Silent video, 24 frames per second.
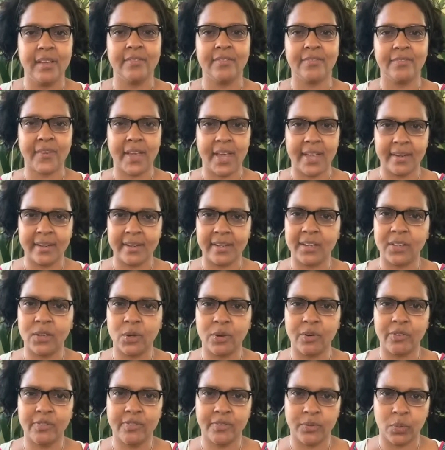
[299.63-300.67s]
finding
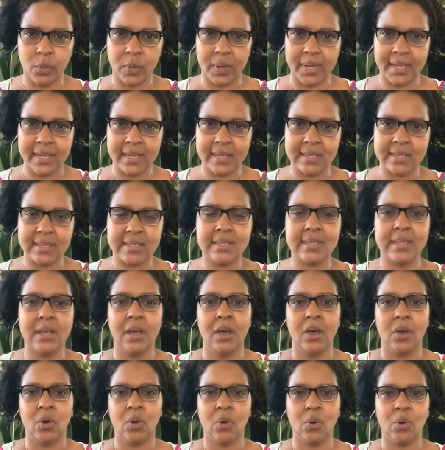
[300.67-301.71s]
your voice,
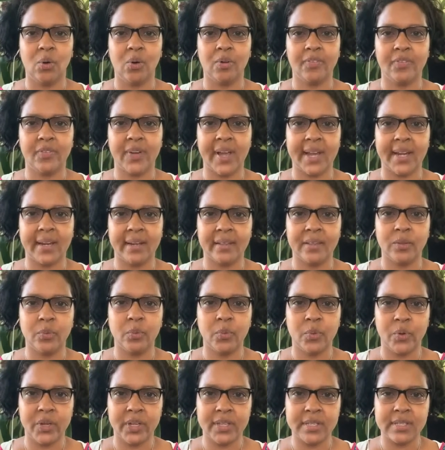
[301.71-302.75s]
or finding the
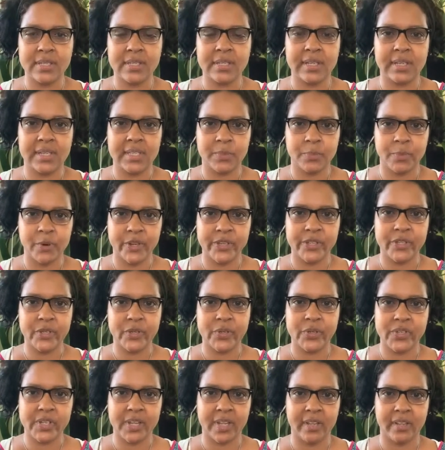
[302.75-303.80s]
words to express
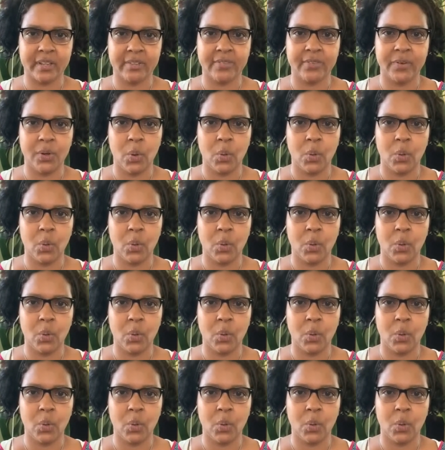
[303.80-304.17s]
yourself.